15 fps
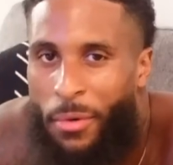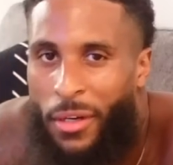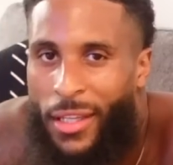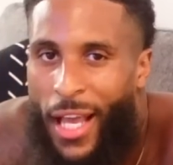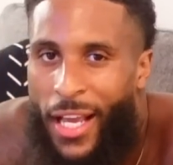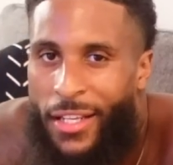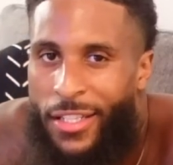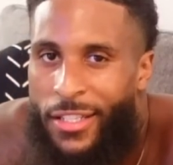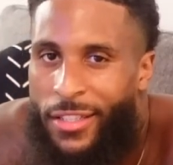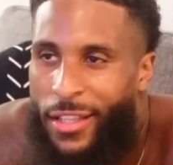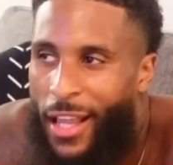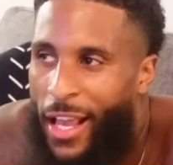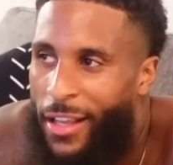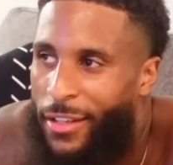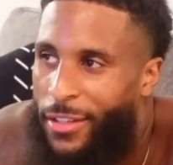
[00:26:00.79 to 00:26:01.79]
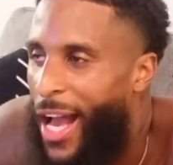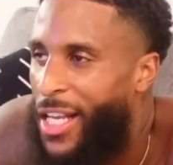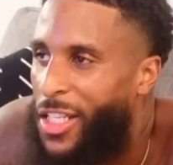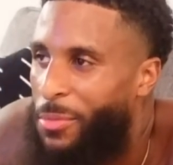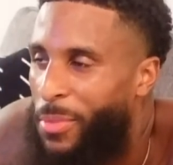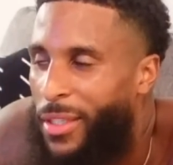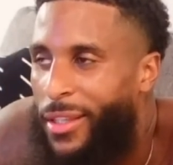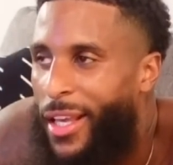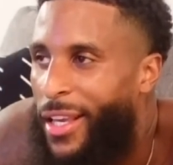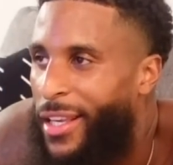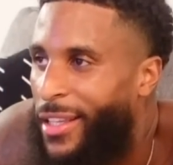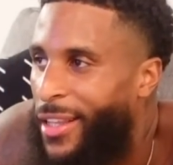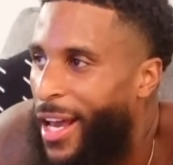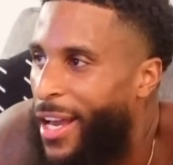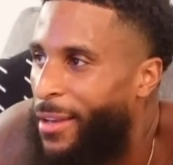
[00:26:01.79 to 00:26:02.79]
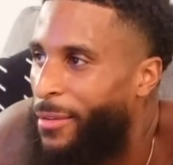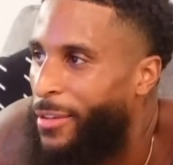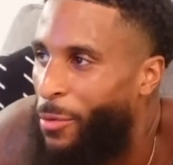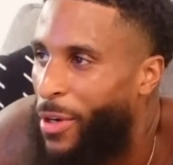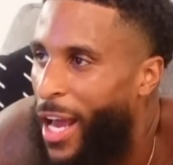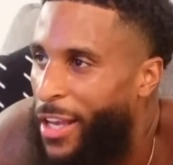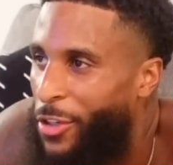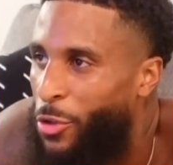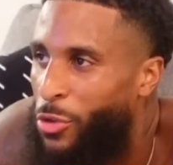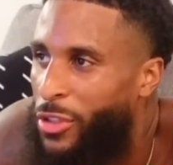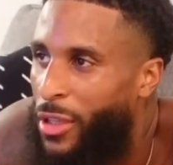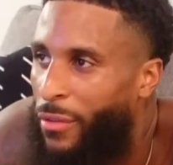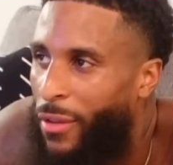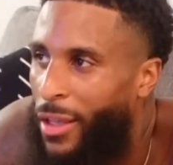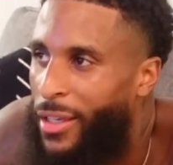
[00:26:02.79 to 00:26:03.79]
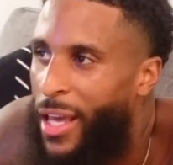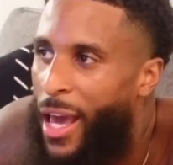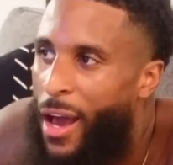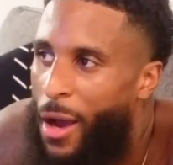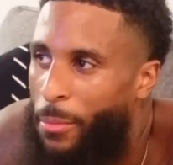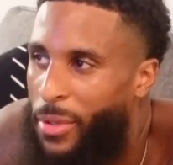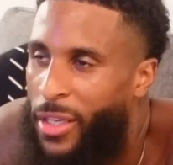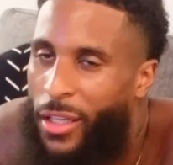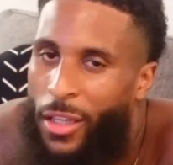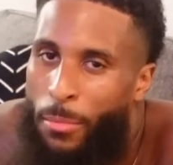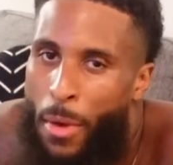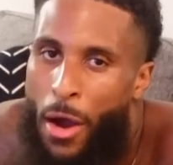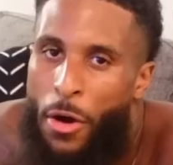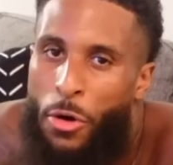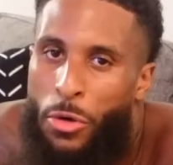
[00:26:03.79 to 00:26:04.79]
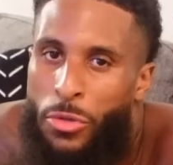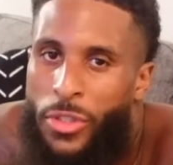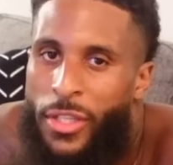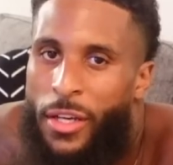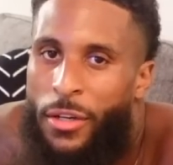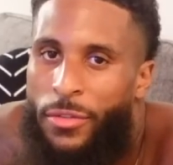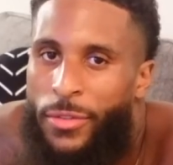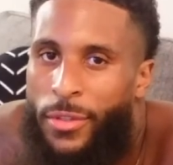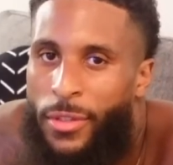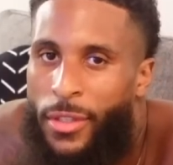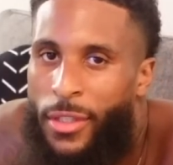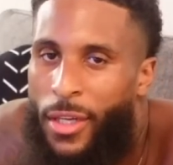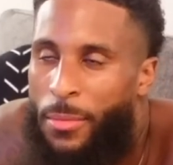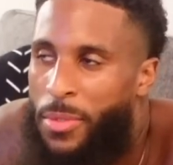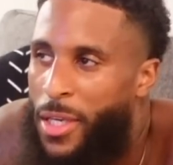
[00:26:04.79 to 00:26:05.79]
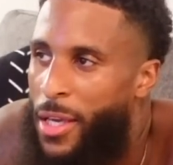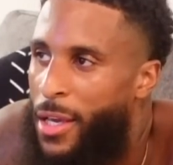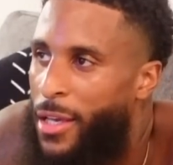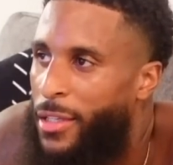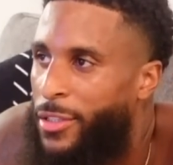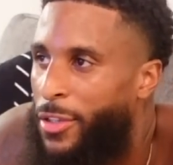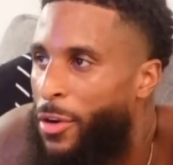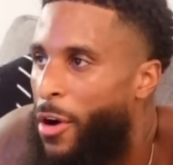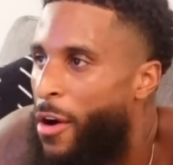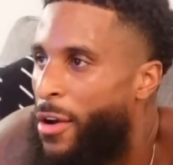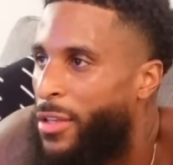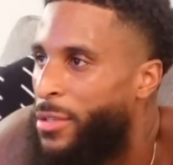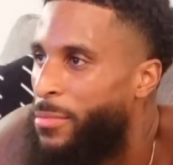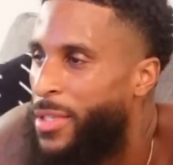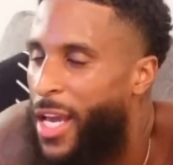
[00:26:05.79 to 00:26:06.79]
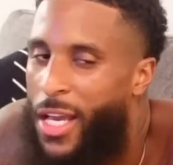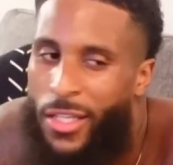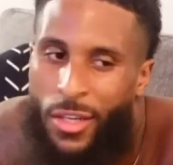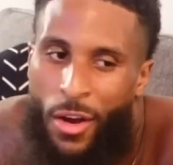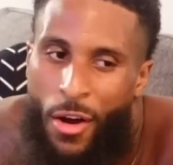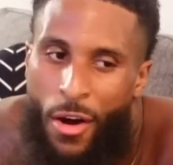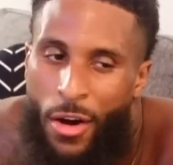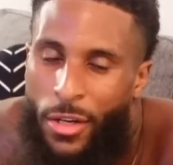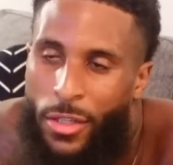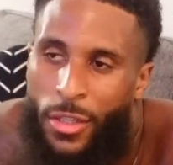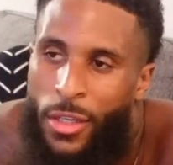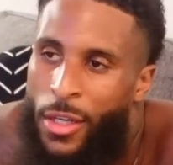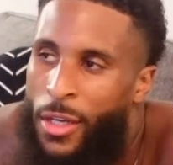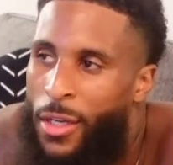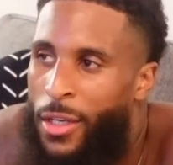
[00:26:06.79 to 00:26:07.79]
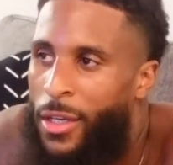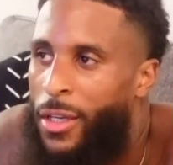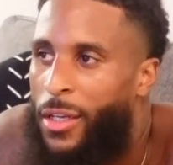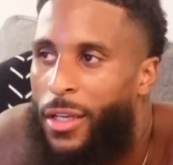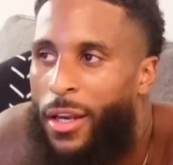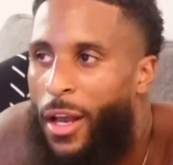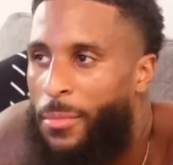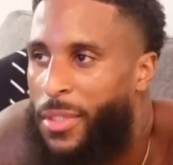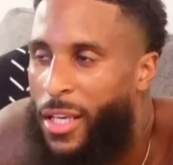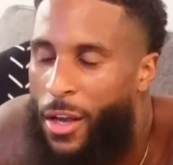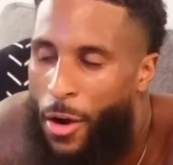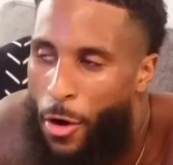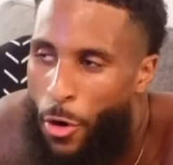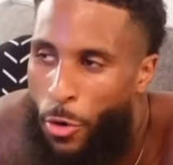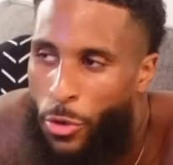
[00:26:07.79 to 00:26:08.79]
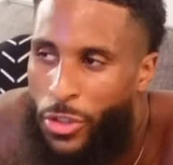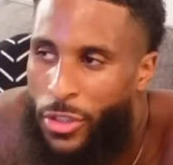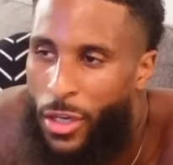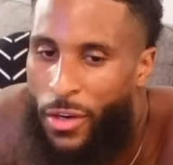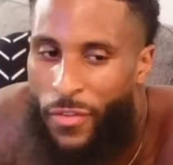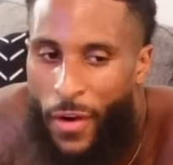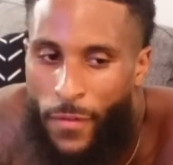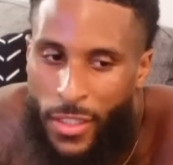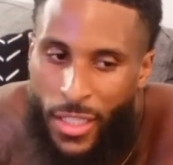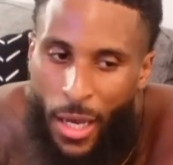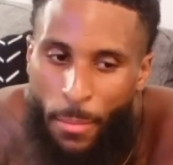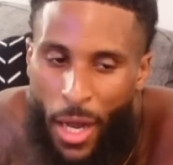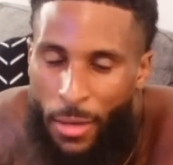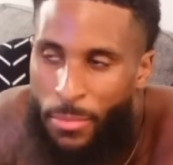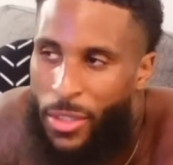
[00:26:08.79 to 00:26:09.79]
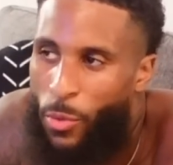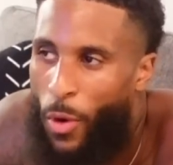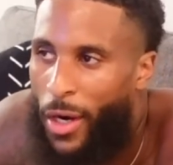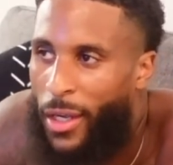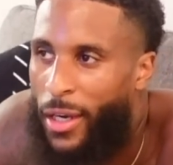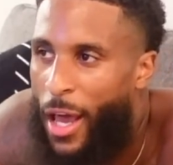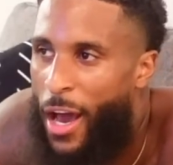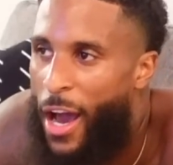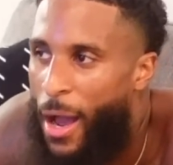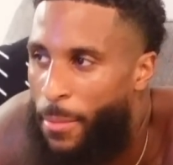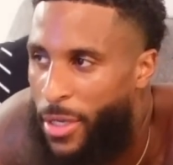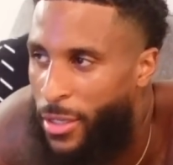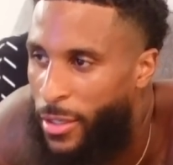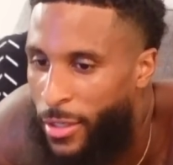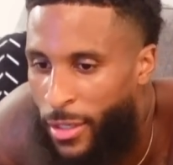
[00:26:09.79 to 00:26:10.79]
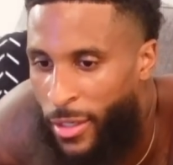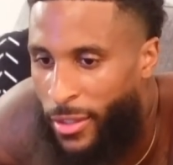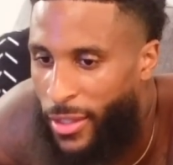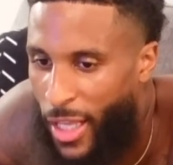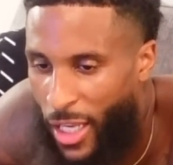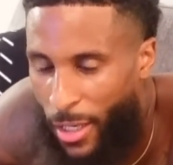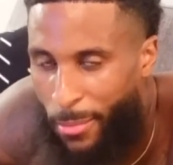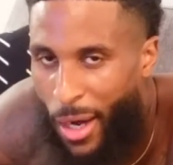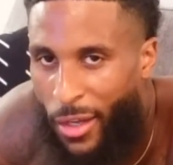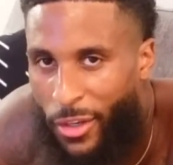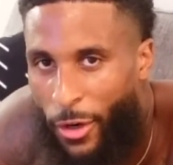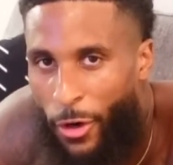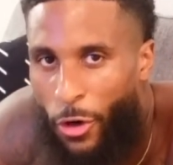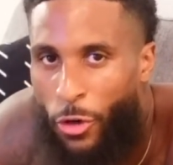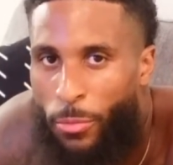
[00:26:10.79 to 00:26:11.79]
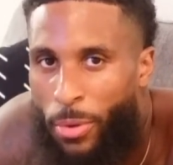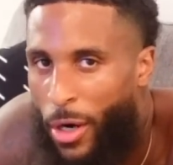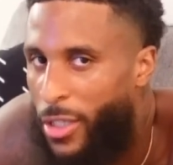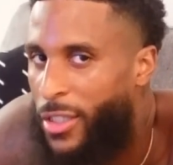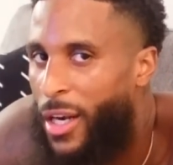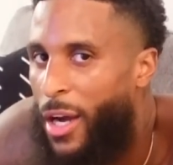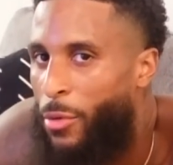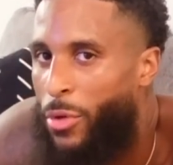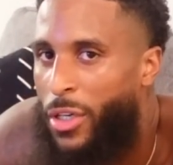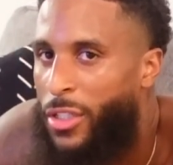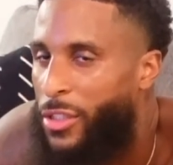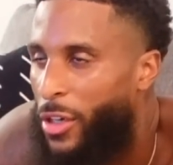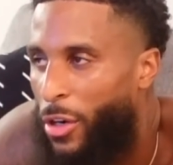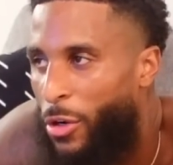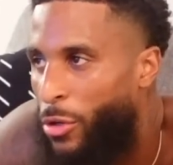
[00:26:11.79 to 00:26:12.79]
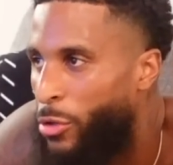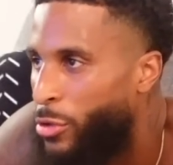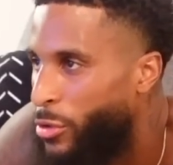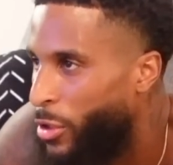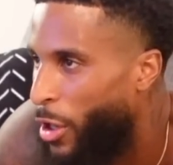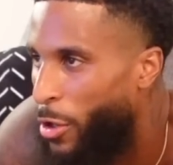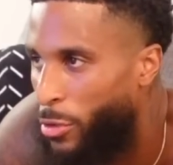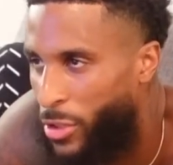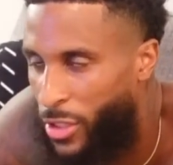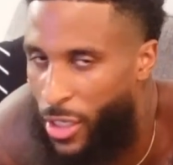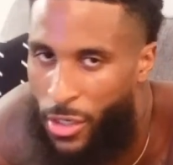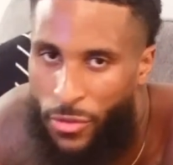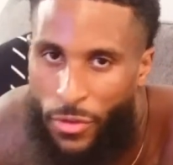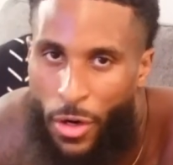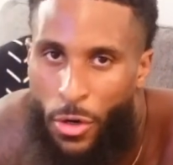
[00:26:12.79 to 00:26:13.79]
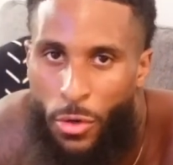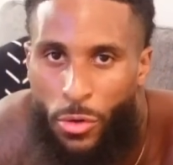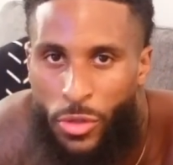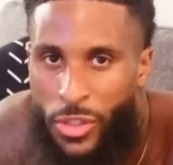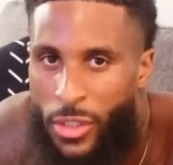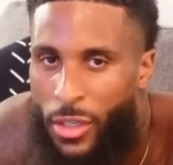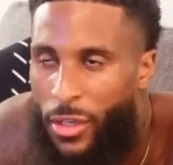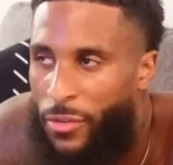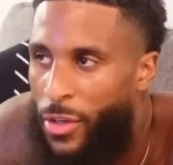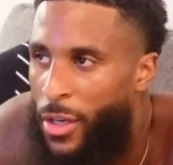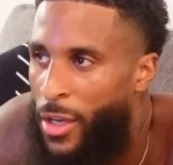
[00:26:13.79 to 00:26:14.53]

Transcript: bro. Like, just like, I just be thinking, like, when I do stuff like that, I'm killing my old self. You know what I'm saying? So all the temptation, all the, you know what I'm saying, old stuff. Every time I be working out, I be thinking about the old person I was old old self, old stuff,